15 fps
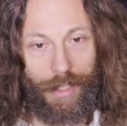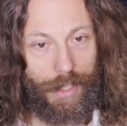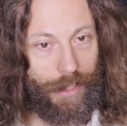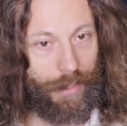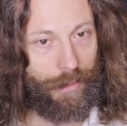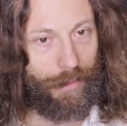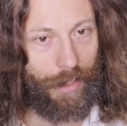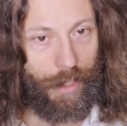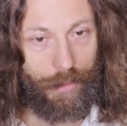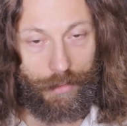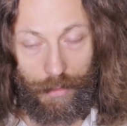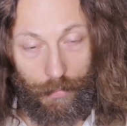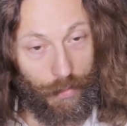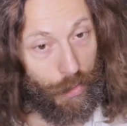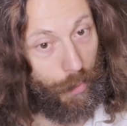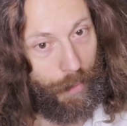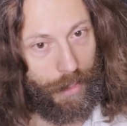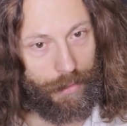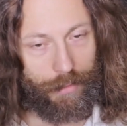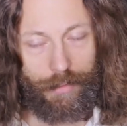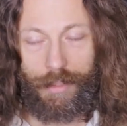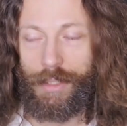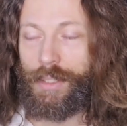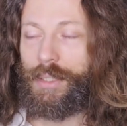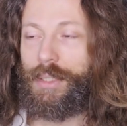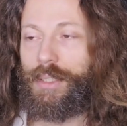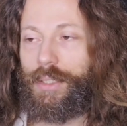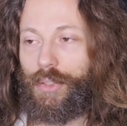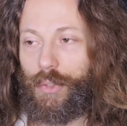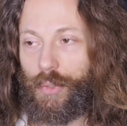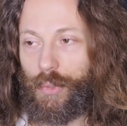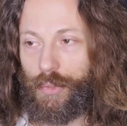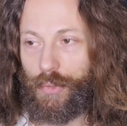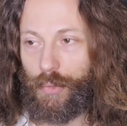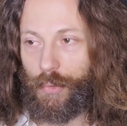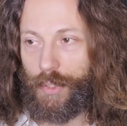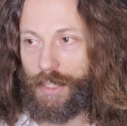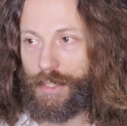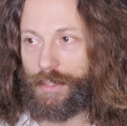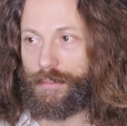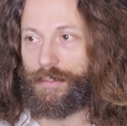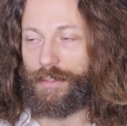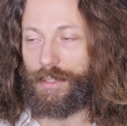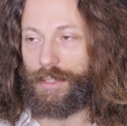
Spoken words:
I heartily recommend you read it.